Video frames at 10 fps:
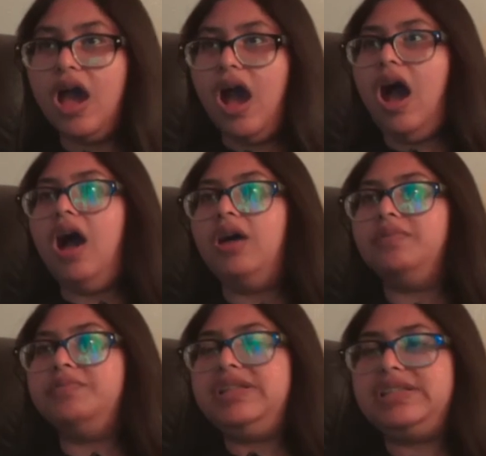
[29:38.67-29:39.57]
Um,
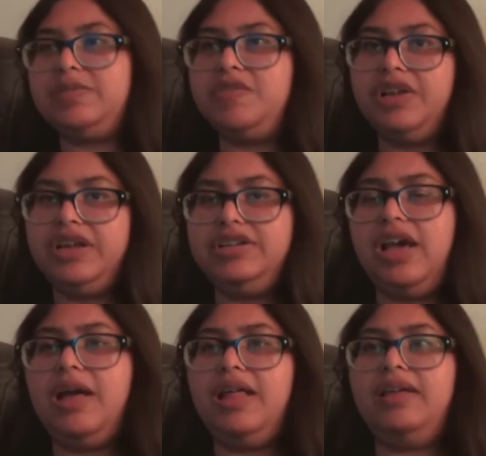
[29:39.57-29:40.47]
but it's gonna be very
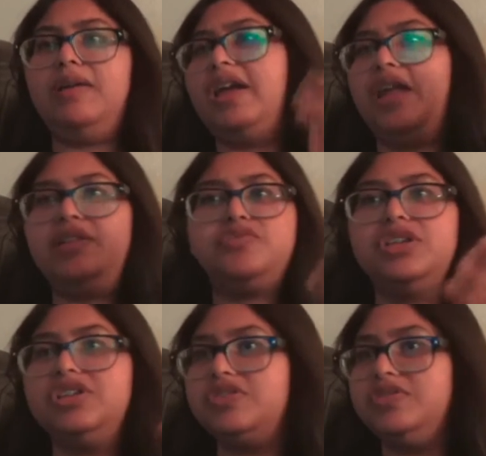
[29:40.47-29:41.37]
again. It's
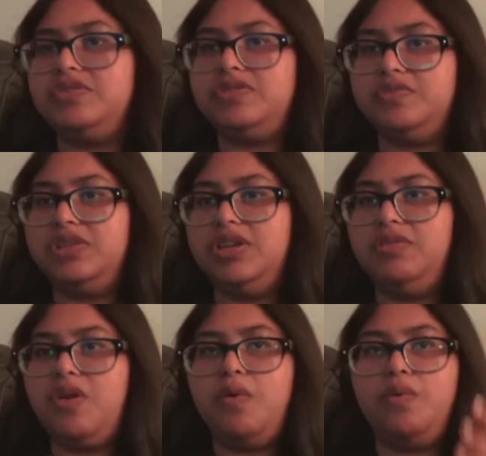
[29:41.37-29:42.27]
really too soon to really
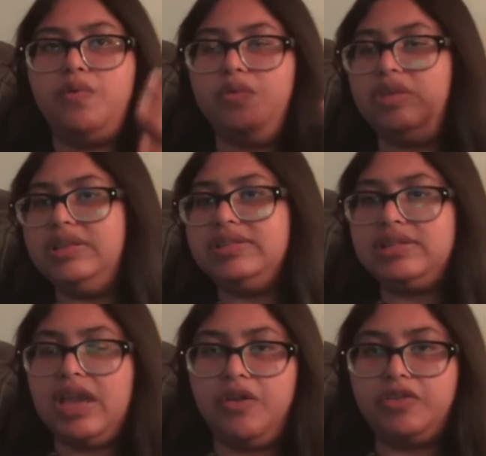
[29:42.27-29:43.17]
know who these
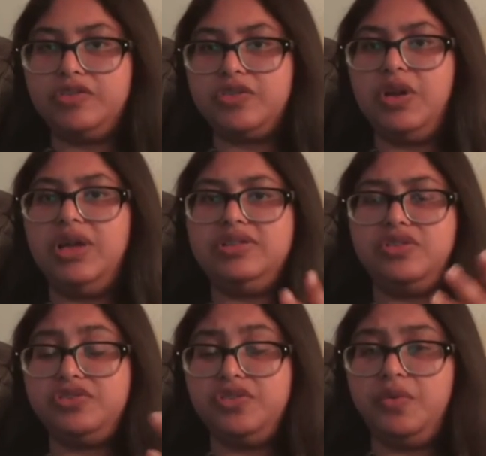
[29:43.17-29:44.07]
characters are because
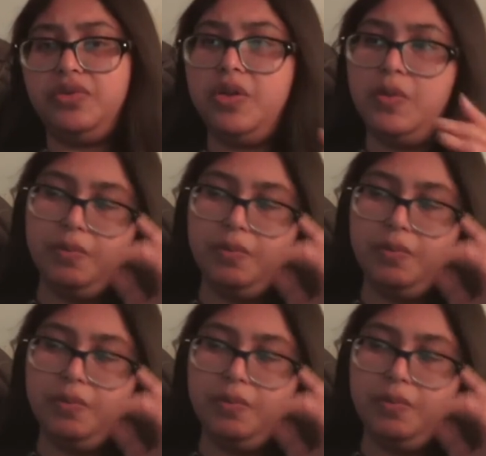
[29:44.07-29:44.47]
they're so new.